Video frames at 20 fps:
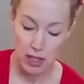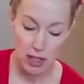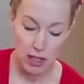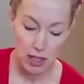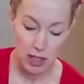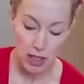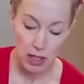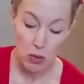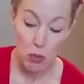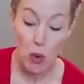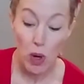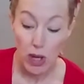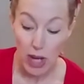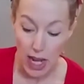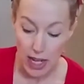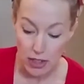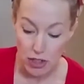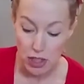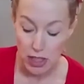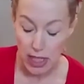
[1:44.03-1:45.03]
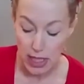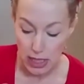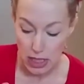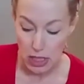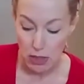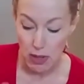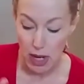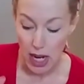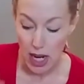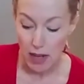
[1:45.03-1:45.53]
Well, actually I do. I
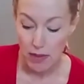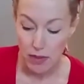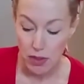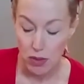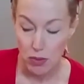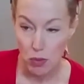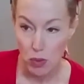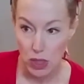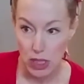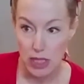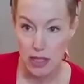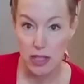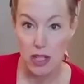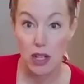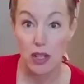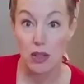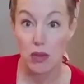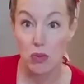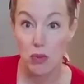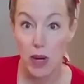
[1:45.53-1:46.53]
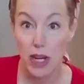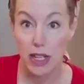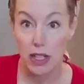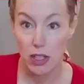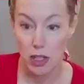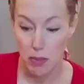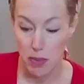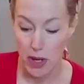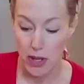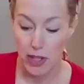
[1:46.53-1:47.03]
have the one that's called the regular
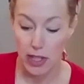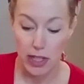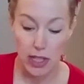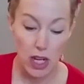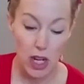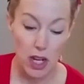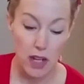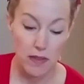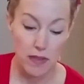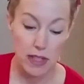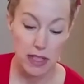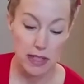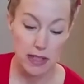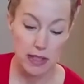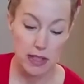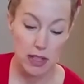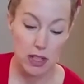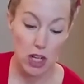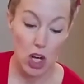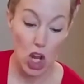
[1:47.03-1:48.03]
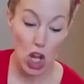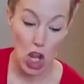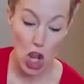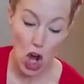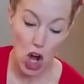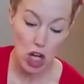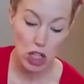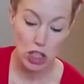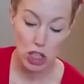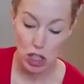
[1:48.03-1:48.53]
paring knife. It's a
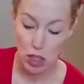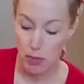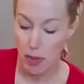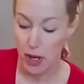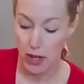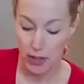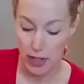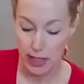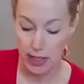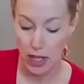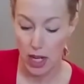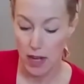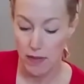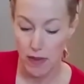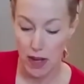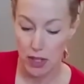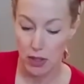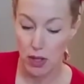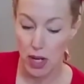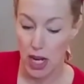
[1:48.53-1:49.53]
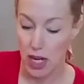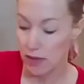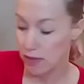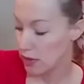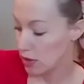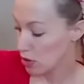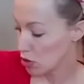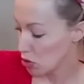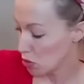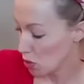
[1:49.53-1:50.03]
longer paring knife. I don't have the
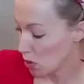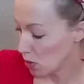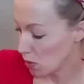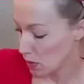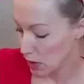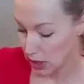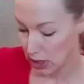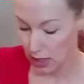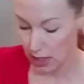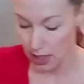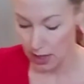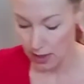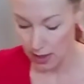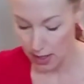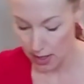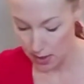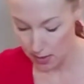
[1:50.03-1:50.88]
short one like that.